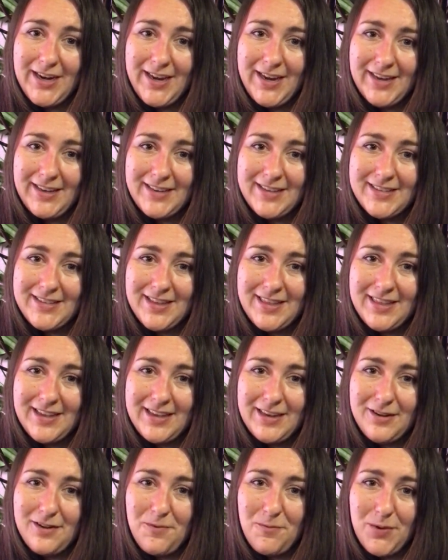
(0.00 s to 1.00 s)
and
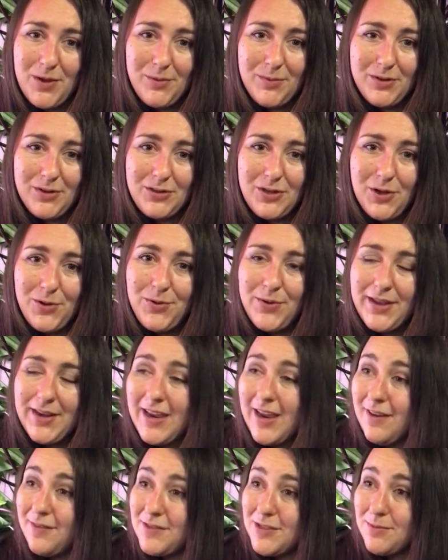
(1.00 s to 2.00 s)
then we will go and
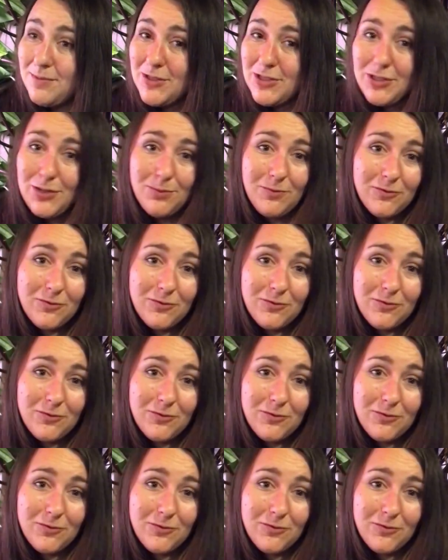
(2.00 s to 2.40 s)
have some soup